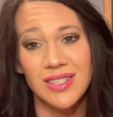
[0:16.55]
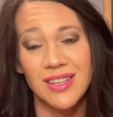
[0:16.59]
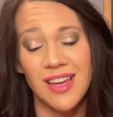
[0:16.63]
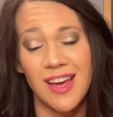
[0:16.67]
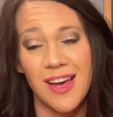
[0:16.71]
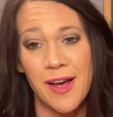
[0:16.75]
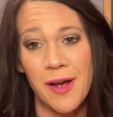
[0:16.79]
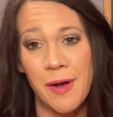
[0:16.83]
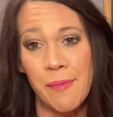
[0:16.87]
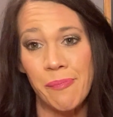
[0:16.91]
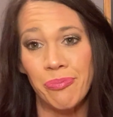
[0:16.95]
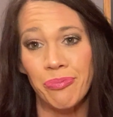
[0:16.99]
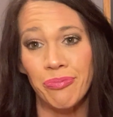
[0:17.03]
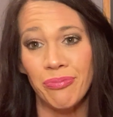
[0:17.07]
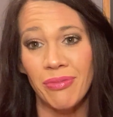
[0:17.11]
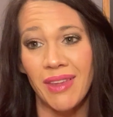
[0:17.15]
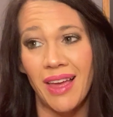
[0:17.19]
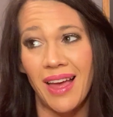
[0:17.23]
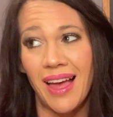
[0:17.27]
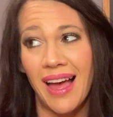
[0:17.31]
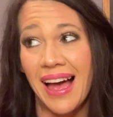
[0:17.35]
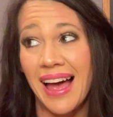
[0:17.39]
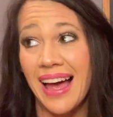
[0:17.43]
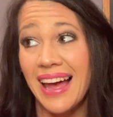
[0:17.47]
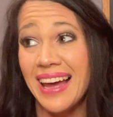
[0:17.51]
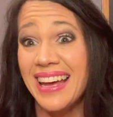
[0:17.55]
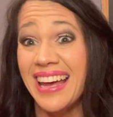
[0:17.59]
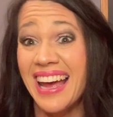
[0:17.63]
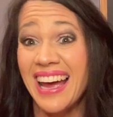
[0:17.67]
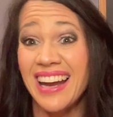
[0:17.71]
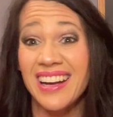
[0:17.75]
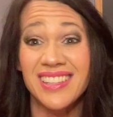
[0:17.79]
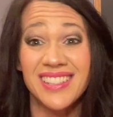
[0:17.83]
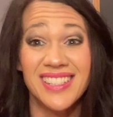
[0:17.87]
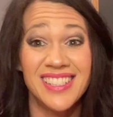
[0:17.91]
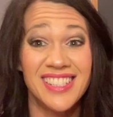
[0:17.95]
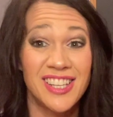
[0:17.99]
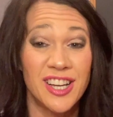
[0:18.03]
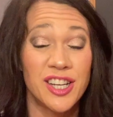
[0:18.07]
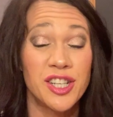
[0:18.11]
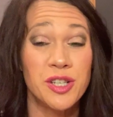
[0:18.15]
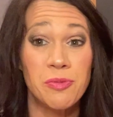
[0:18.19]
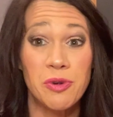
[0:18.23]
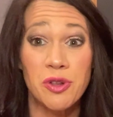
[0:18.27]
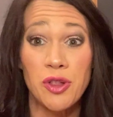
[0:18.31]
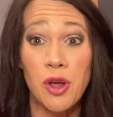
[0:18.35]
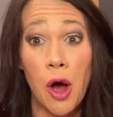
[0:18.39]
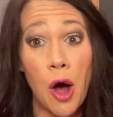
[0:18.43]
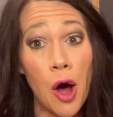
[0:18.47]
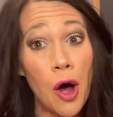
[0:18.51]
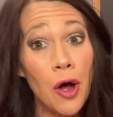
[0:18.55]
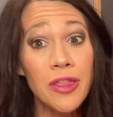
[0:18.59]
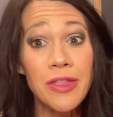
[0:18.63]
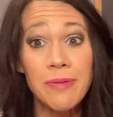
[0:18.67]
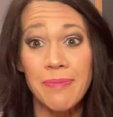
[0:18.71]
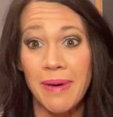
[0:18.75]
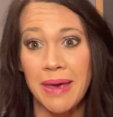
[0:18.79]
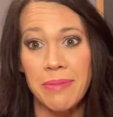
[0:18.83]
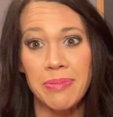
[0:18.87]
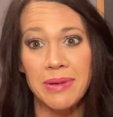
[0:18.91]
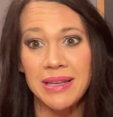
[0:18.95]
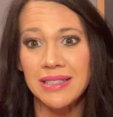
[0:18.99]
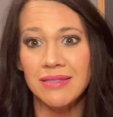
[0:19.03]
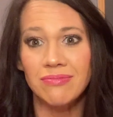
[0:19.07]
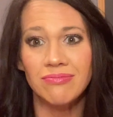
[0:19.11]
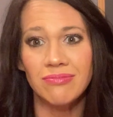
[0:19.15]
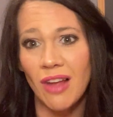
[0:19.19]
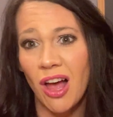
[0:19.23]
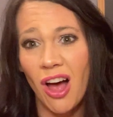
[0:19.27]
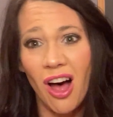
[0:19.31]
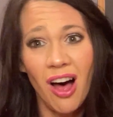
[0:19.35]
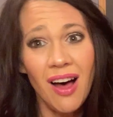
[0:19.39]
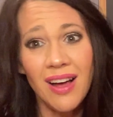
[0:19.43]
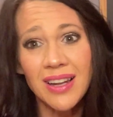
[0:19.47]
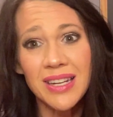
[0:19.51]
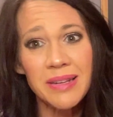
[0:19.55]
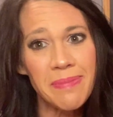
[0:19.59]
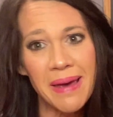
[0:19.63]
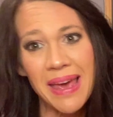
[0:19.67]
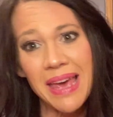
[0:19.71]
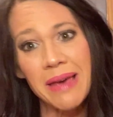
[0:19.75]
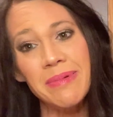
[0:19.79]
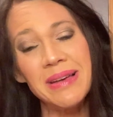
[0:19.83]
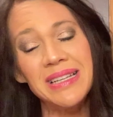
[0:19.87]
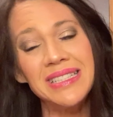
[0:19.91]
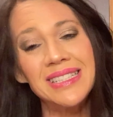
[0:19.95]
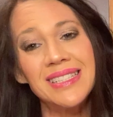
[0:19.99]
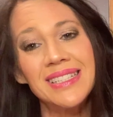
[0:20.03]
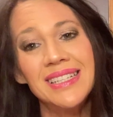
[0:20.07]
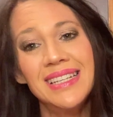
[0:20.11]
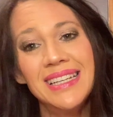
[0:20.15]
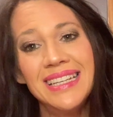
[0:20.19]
Um, I had a C-section with all the babies all the babies.